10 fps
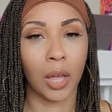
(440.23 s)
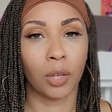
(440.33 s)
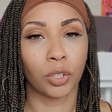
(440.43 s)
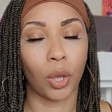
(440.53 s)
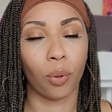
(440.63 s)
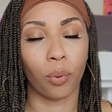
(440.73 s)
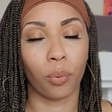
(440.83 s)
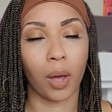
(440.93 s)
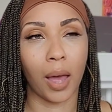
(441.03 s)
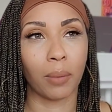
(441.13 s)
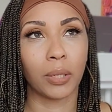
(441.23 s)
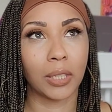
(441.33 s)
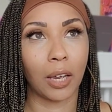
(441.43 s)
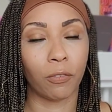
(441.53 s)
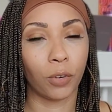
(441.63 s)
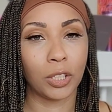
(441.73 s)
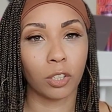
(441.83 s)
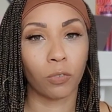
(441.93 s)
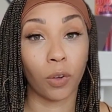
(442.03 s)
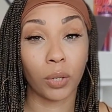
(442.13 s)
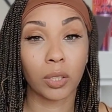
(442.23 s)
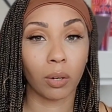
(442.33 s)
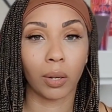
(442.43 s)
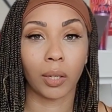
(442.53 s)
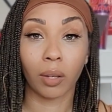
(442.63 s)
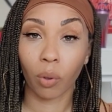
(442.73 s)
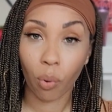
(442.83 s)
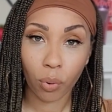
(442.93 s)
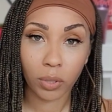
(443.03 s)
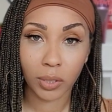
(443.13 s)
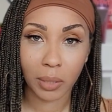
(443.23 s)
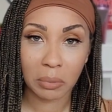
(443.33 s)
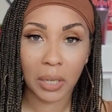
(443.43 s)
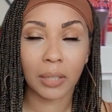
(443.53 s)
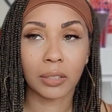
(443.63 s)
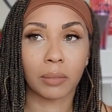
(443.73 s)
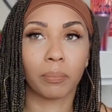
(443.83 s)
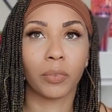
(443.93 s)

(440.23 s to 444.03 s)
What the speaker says: So I would say if we just focused on like the core subjects,